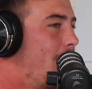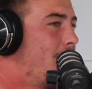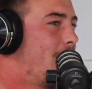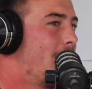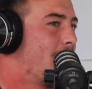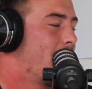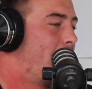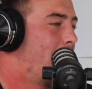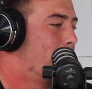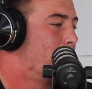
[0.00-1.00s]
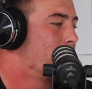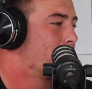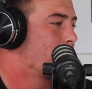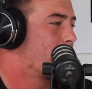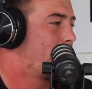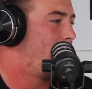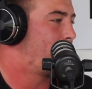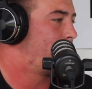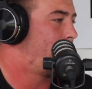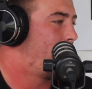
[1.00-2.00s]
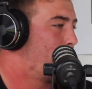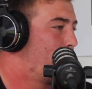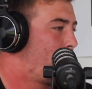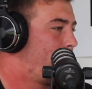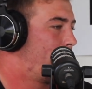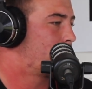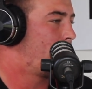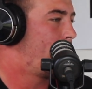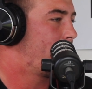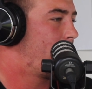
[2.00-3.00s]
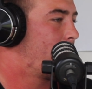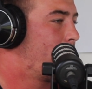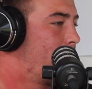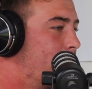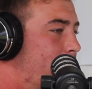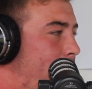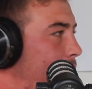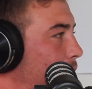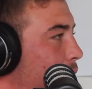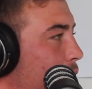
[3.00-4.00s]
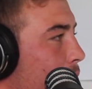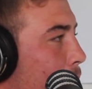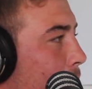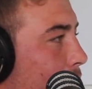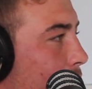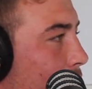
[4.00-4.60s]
And then after that, we started training together and getting into a mix of